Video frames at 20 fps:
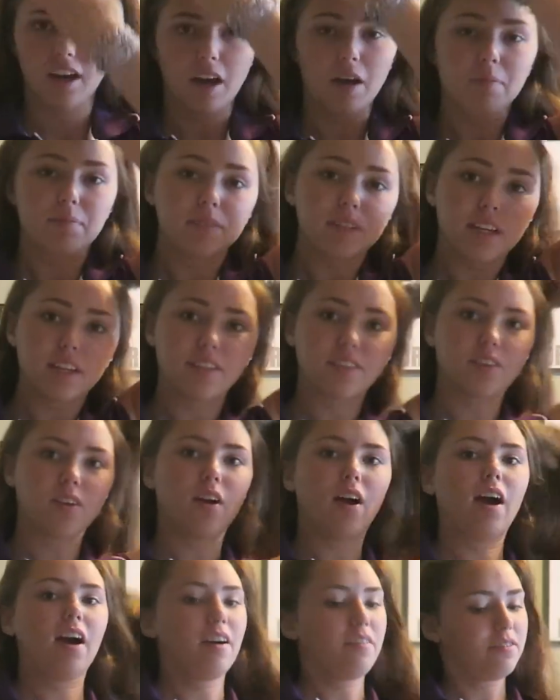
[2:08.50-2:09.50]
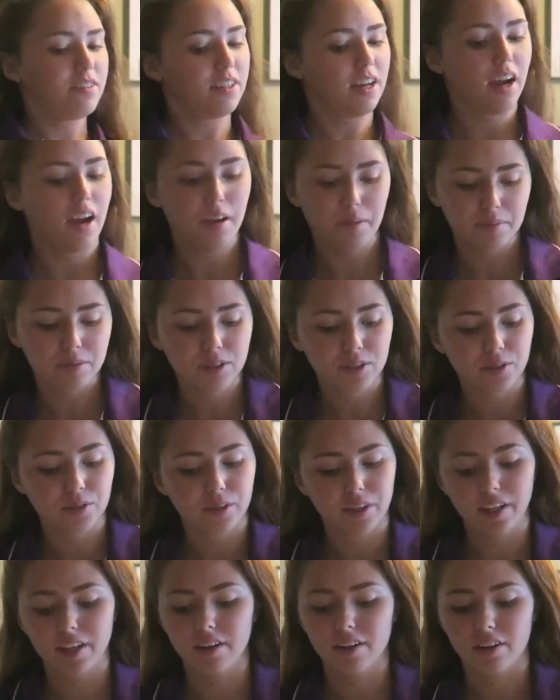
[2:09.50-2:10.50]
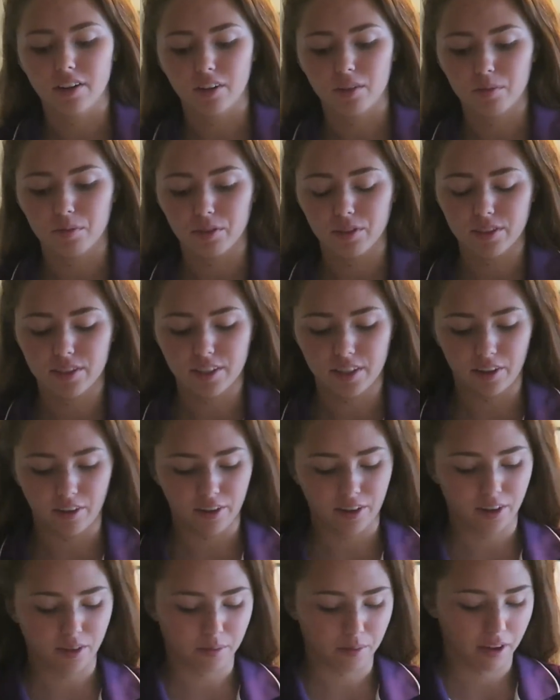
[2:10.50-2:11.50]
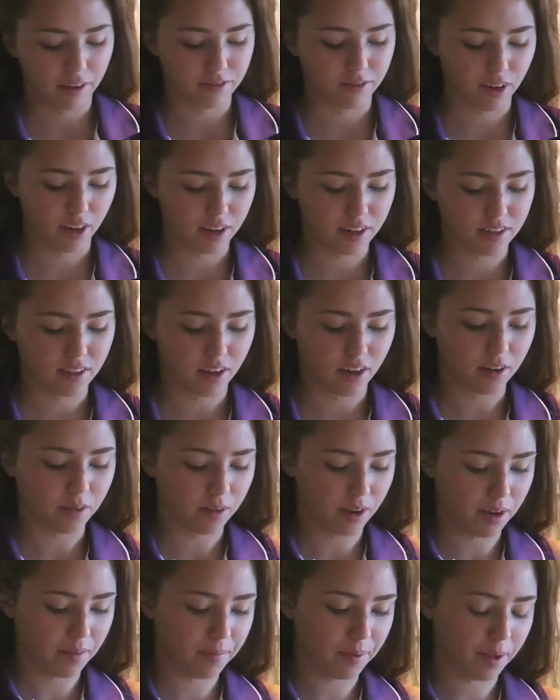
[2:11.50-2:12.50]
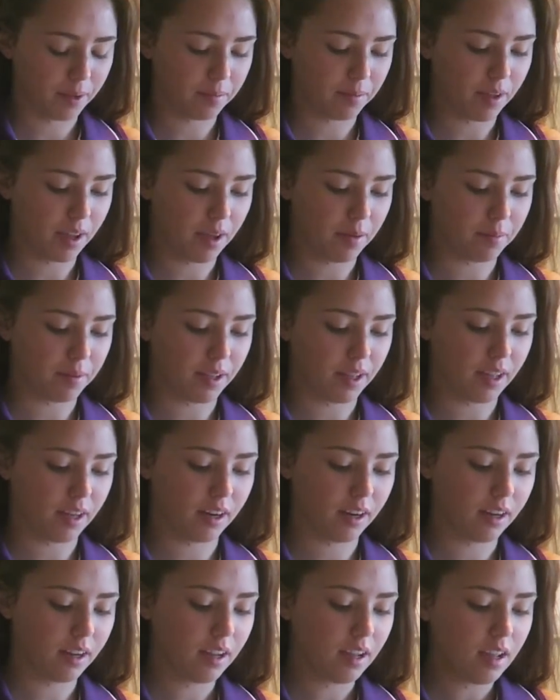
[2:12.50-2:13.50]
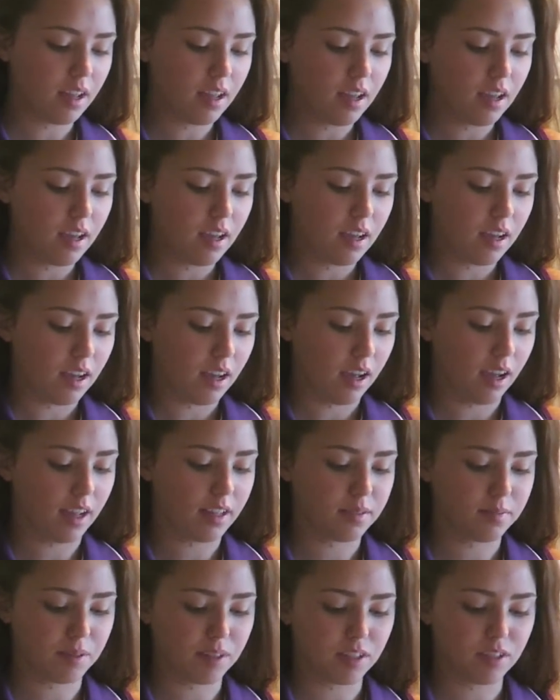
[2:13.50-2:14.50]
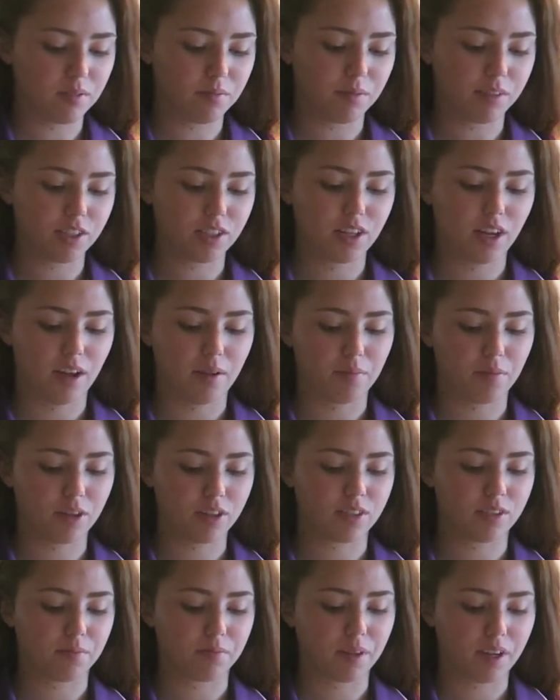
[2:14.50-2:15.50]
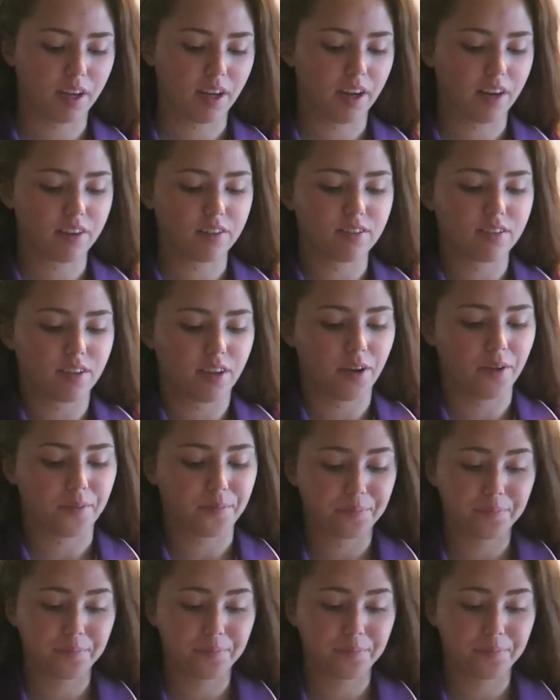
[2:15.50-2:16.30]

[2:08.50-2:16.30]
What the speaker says: Update, don't have time to eat another bowl of cereal. My friend is on her way to pick me up and I spent too much time brushing my hair, so.